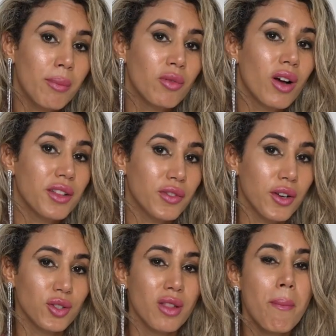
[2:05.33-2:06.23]
but rather to
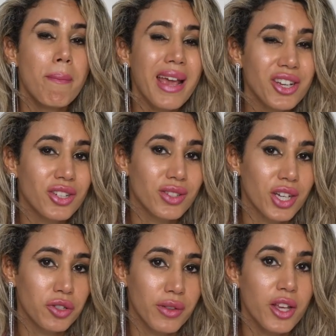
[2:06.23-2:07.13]
focus on the major
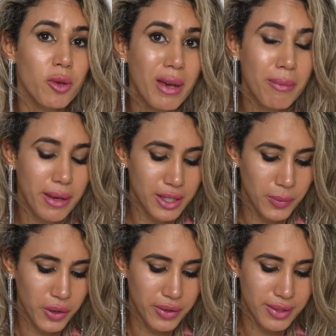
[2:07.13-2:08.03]
surgery that you may be
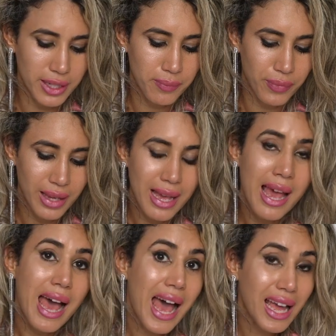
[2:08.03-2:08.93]
experiencing.
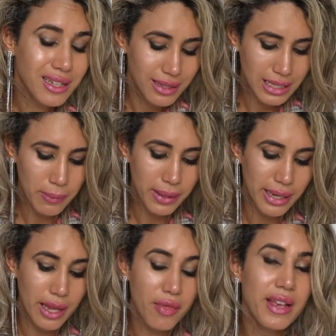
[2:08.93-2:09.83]
And
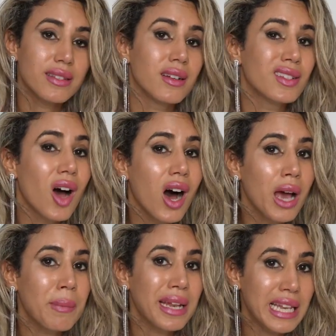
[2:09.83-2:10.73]
typically, these are
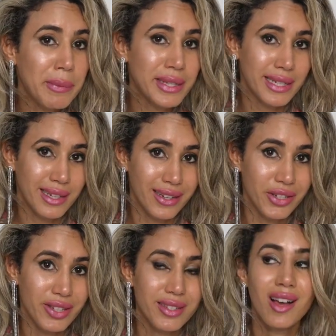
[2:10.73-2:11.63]
time limited
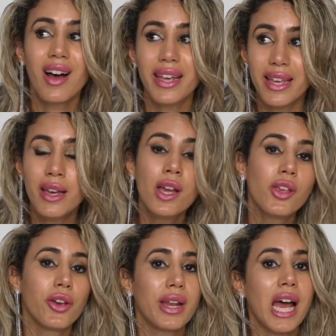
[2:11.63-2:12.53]
conditions, i.e.,
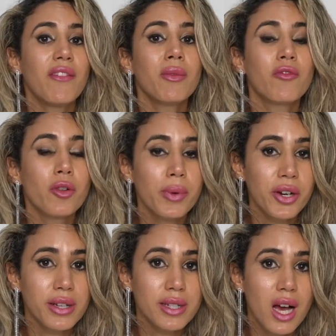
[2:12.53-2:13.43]
you're going to have them for a
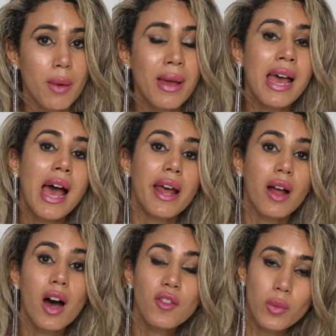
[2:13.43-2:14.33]
period of time, and
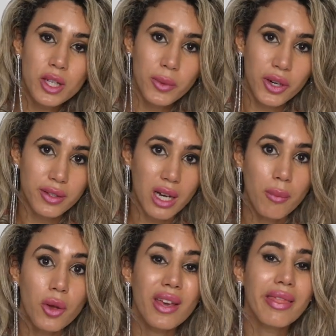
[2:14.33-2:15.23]
after which period of
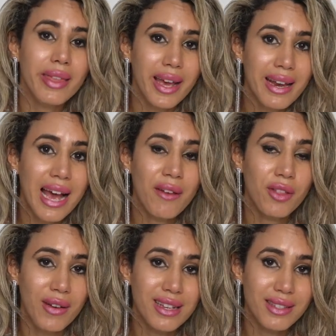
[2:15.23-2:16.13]
time, you can then have the
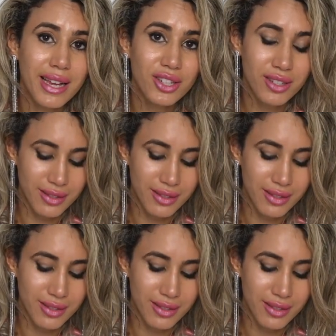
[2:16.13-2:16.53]
vaccination